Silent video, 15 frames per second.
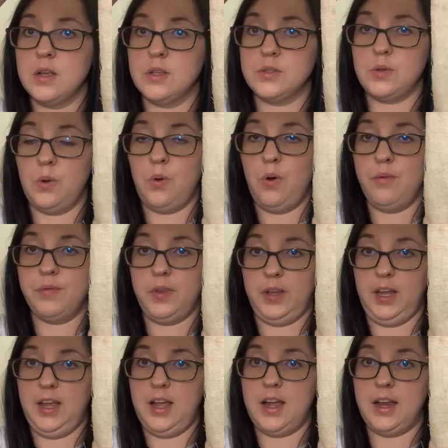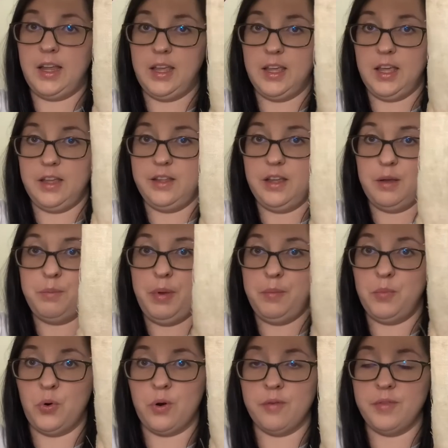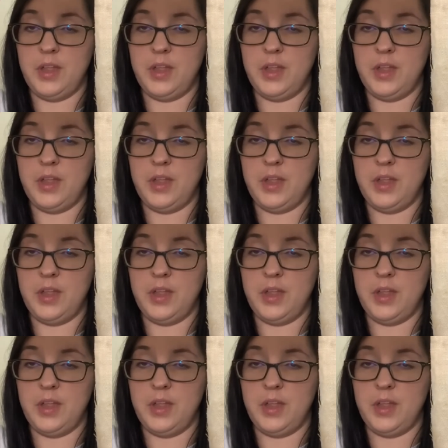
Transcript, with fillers: So hopefully I can get a bit more of